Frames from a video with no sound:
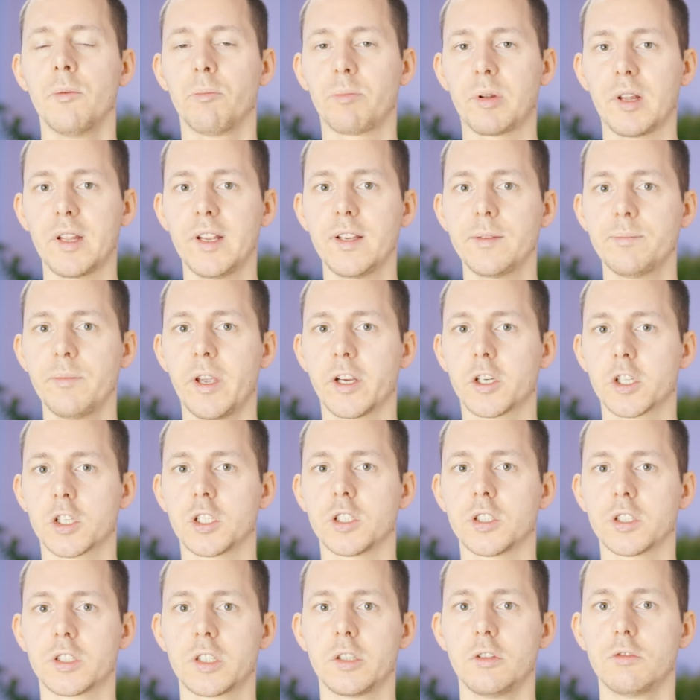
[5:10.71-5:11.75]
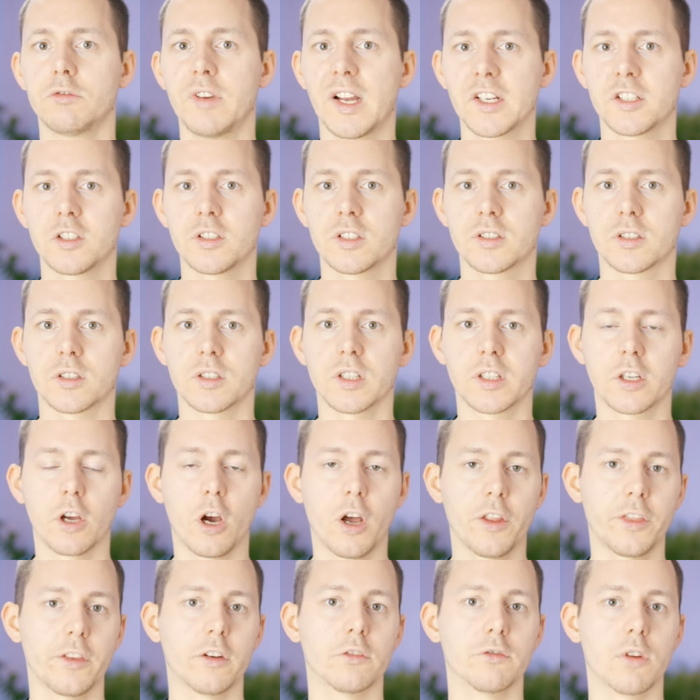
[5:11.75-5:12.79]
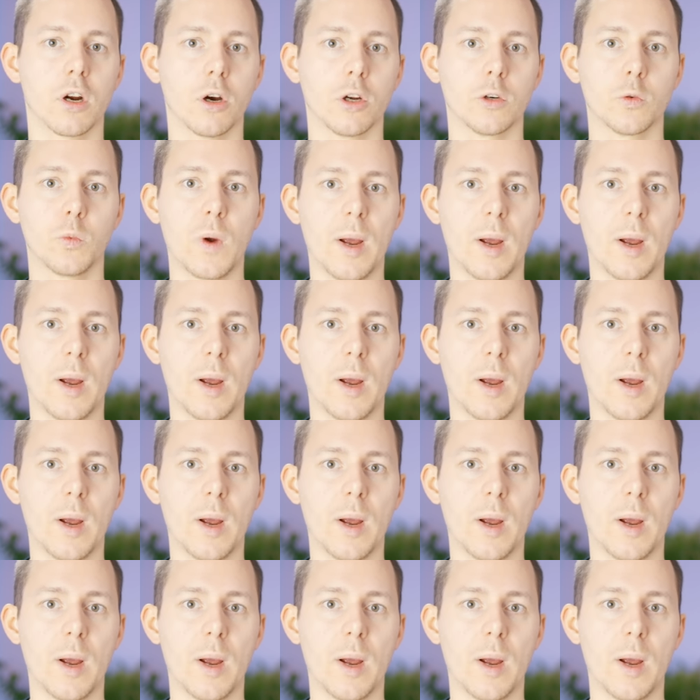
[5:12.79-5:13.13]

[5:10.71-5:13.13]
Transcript: please make sure to register it on the Rode